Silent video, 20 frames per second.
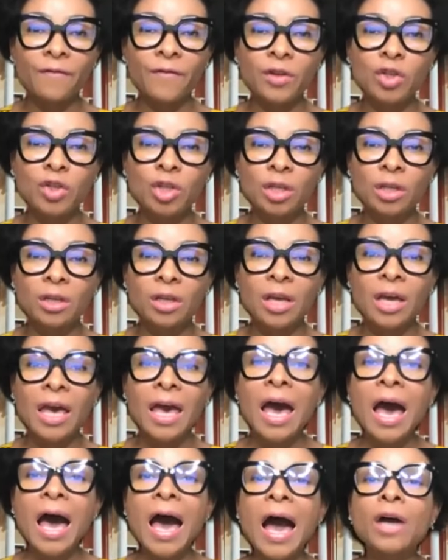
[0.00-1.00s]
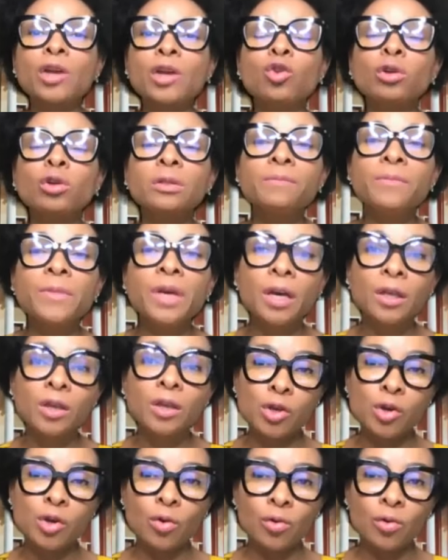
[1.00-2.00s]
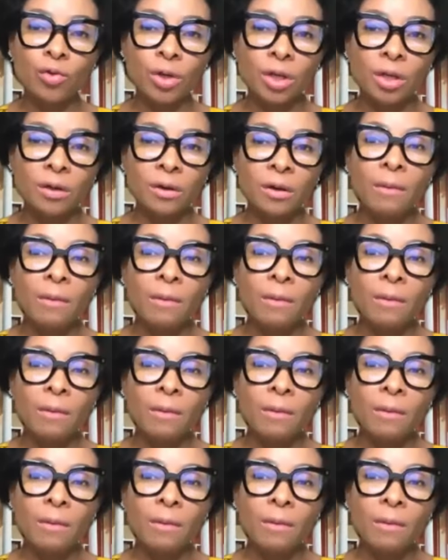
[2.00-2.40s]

vision are not mere theory,